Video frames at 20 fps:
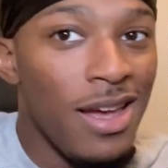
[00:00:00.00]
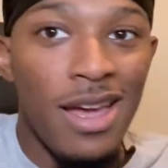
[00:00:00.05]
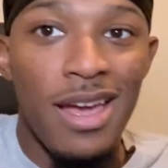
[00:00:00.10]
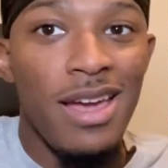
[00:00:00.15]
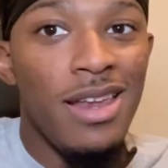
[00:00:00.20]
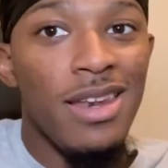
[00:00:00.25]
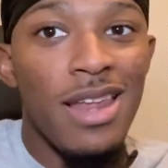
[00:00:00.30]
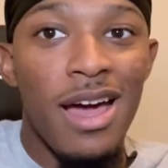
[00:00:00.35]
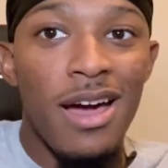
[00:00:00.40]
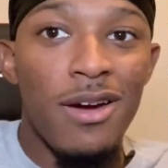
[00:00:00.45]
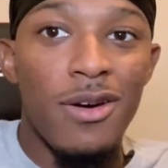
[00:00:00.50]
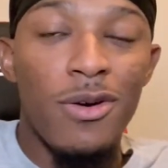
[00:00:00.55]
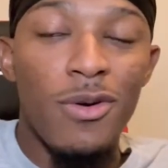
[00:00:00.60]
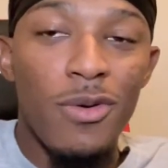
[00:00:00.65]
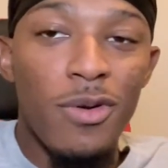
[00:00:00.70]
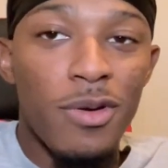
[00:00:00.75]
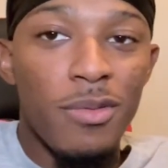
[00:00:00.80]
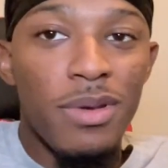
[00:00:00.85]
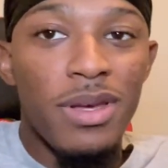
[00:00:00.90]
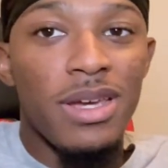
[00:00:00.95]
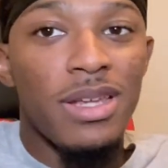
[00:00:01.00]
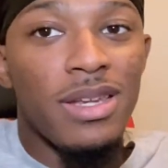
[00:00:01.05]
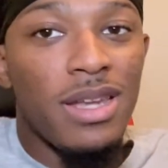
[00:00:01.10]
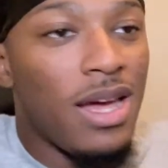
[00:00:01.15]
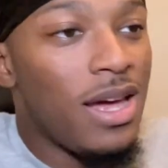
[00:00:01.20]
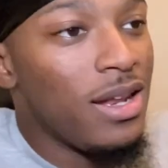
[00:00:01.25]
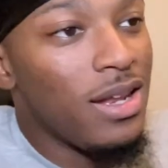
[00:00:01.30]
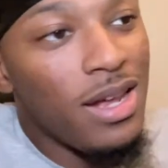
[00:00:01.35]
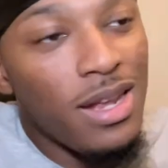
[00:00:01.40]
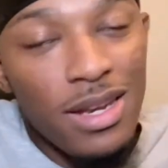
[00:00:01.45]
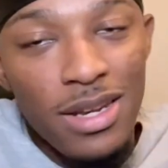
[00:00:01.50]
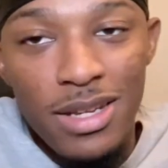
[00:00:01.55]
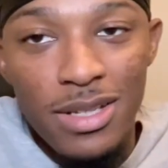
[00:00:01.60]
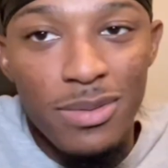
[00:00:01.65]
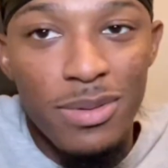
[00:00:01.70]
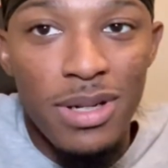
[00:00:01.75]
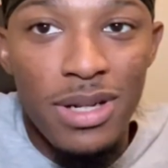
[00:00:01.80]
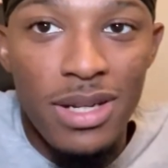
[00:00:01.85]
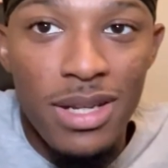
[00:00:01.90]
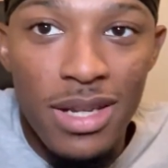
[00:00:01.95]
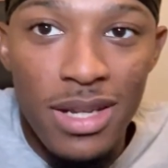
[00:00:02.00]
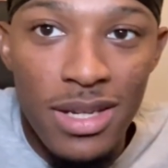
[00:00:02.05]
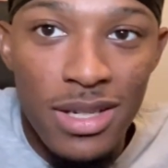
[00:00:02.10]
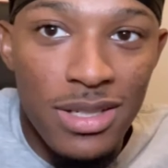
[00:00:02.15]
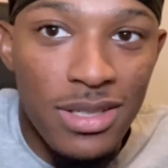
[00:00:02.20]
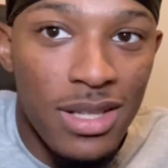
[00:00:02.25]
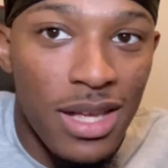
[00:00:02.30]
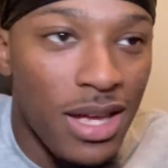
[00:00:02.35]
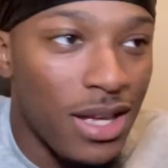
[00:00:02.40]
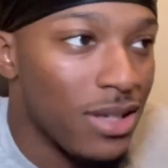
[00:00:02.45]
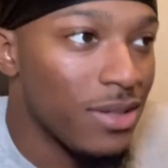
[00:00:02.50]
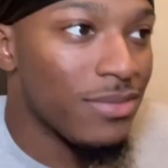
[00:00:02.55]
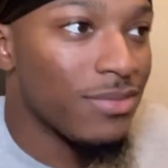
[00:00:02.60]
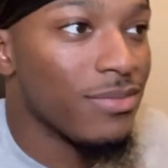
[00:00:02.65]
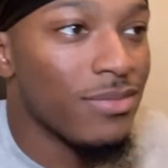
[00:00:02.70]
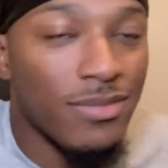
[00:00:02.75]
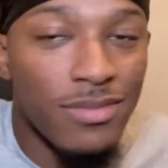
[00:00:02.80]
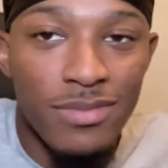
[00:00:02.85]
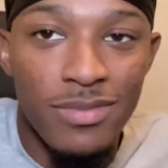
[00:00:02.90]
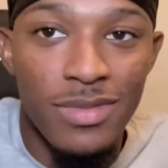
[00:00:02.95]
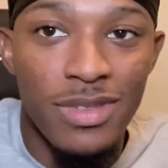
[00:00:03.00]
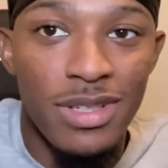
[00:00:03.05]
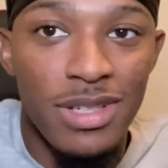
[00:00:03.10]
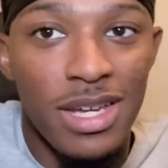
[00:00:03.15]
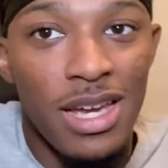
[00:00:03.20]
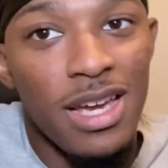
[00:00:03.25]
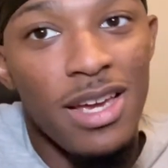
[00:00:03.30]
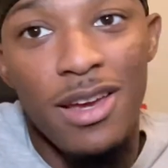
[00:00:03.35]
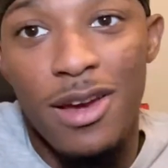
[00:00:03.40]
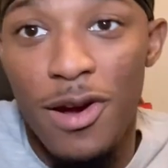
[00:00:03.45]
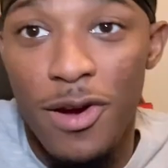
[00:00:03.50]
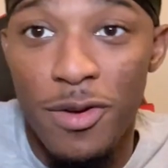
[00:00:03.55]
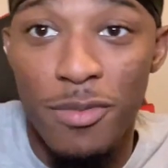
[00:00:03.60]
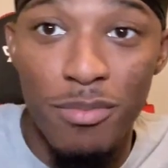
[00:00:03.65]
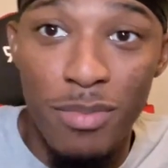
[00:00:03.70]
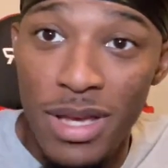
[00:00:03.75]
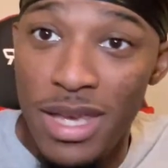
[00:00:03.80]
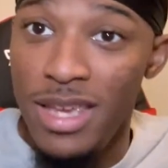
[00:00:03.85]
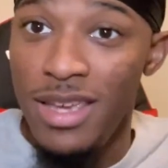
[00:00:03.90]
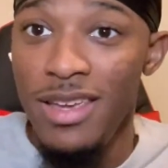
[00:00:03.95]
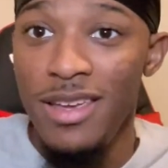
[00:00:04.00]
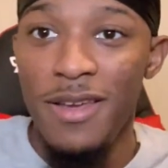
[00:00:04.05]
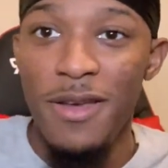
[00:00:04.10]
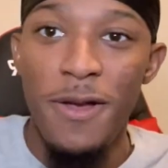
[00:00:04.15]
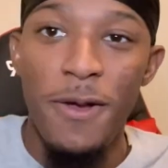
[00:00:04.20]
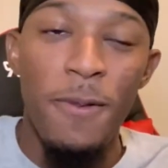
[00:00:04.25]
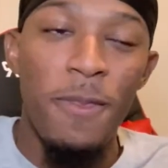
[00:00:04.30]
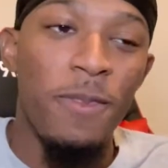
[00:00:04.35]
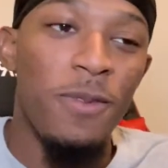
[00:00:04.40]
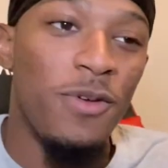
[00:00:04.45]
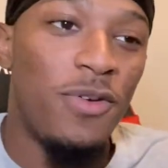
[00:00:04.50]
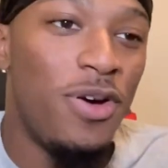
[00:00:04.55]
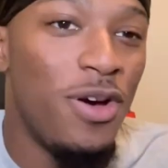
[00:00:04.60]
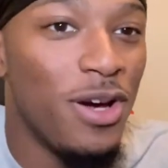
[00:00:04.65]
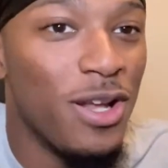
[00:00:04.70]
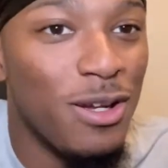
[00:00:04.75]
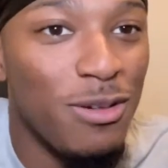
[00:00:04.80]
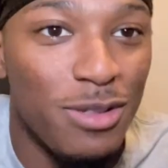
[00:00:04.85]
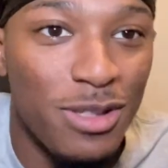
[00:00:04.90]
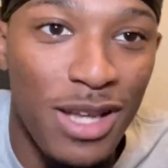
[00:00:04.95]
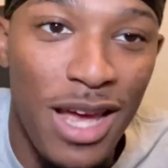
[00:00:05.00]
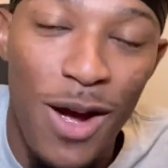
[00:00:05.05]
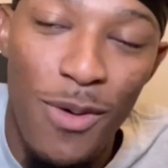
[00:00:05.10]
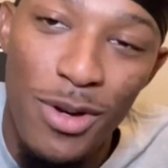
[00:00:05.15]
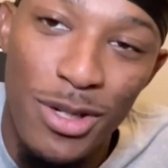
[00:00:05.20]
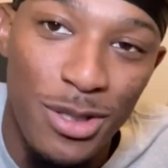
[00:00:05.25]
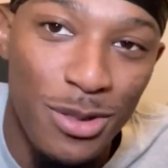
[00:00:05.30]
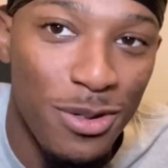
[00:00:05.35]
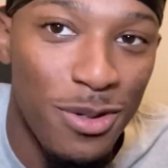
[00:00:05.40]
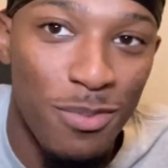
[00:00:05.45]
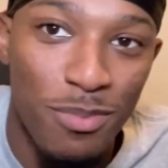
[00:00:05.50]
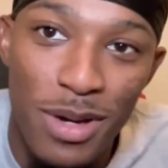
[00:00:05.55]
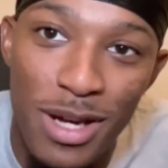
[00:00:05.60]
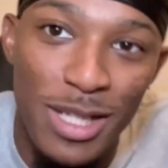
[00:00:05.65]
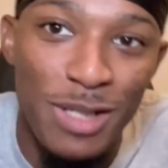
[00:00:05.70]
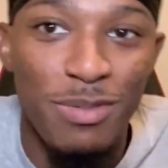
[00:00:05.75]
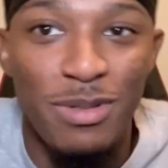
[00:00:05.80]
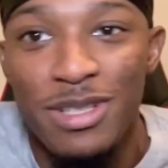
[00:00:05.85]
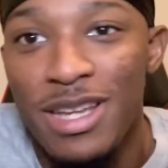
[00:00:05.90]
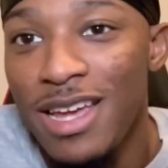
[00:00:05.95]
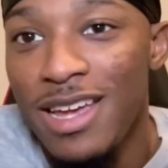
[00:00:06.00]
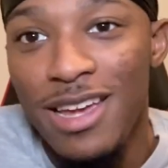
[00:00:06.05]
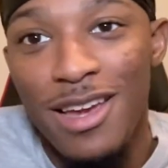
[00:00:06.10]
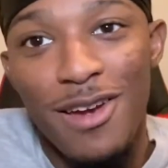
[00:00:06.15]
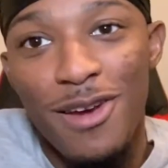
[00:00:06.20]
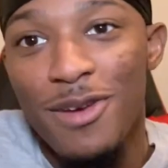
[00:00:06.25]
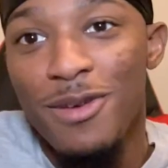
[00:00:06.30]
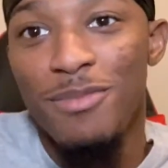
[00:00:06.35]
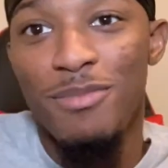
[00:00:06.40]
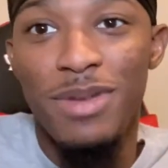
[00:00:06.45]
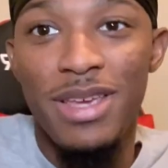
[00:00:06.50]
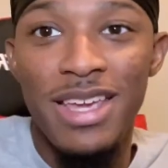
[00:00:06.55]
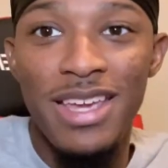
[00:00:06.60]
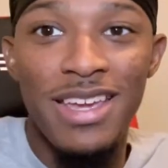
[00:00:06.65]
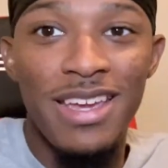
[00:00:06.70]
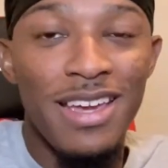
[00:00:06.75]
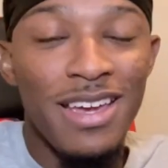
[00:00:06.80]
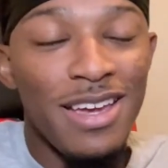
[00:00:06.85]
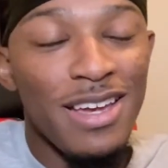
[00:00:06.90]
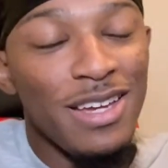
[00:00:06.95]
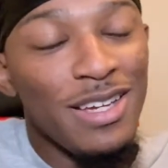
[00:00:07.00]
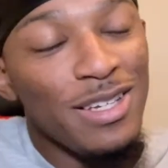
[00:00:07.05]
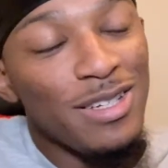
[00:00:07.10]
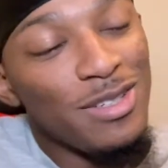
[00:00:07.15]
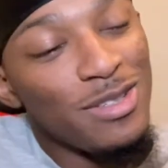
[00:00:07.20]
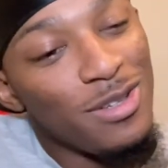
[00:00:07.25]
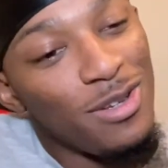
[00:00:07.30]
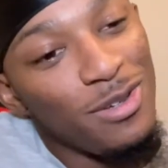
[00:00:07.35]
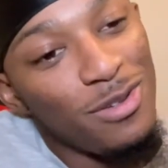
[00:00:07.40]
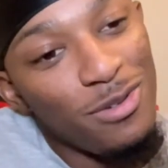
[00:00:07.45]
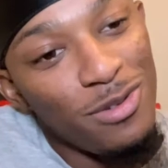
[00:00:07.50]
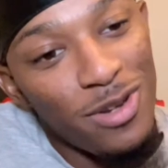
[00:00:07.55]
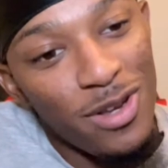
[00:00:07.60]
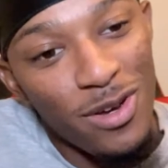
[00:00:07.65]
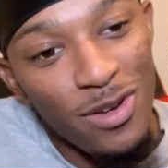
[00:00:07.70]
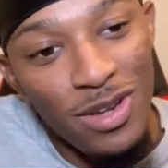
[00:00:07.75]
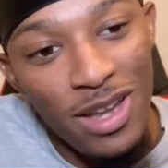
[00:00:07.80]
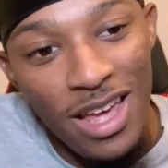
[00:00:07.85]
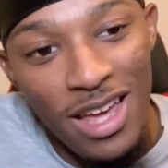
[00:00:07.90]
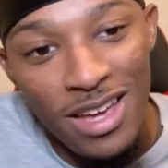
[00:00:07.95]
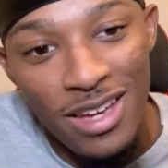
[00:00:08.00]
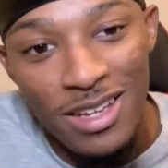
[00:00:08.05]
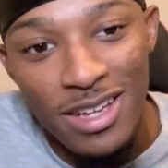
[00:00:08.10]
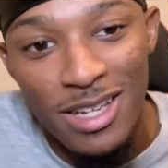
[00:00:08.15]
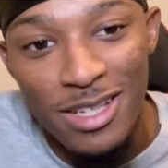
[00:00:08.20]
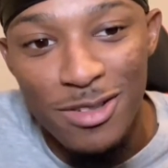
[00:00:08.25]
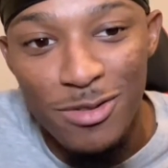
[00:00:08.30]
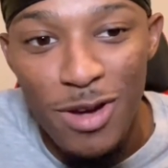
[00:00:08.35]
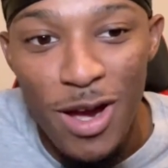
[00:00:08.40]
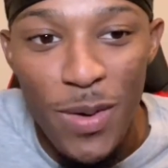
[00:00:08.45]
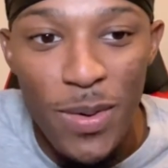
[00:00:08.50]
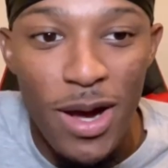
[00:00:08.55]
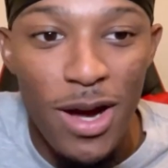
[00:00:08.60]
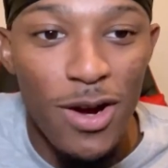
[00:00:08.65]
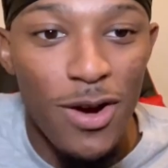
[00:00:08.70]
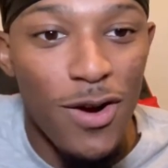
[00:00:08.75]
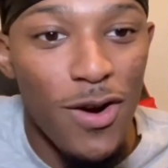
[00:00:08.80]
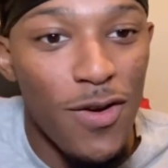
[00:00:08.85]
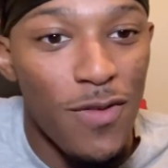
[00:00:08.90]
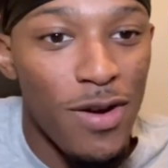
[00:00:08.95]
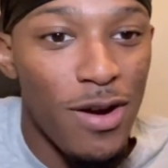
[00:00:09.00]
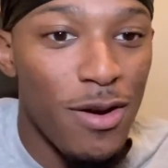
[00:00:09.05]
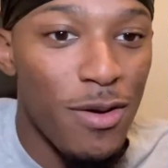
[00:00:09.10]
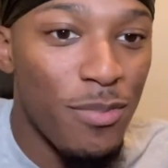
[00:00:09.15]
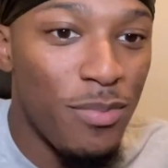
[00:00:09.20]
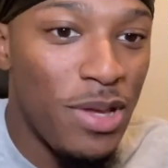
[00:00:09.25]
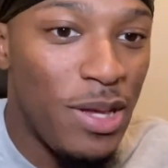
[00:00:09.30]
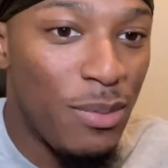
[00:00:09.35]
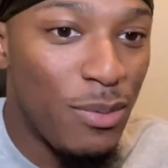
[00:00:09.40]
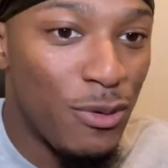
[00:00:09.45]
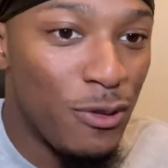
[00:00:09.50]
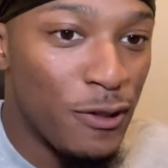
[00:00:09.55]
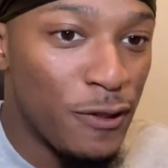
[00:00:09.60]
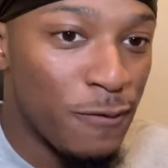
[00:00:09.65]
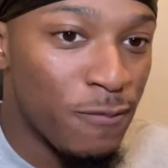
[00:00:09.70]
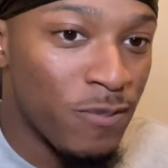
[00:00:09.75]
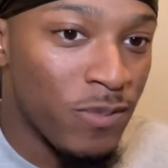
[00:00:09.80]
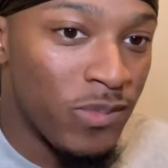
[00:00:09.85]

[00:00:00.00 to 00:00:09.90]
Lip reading: it's not cool with me or not. That is what it is. Like, that ain't hurting me. But I'm saying, I wish you the best, but that ain't hurting me. So, you know, like, that's why when I go around people,